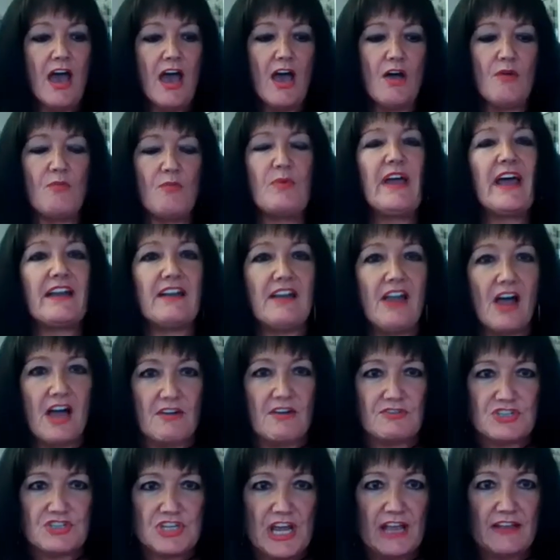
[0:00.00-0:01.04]
Um, we had
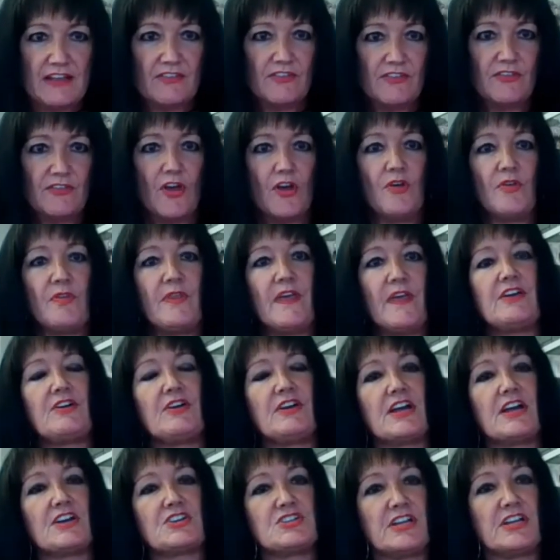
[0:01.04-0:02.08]
live chats, so they
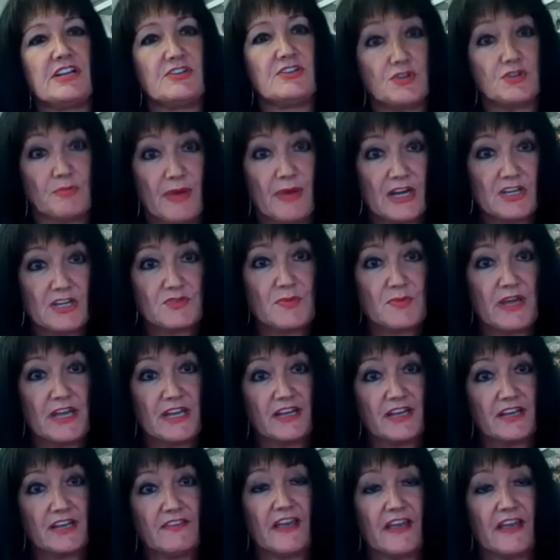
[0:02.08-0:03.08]
could actually do matchmaking.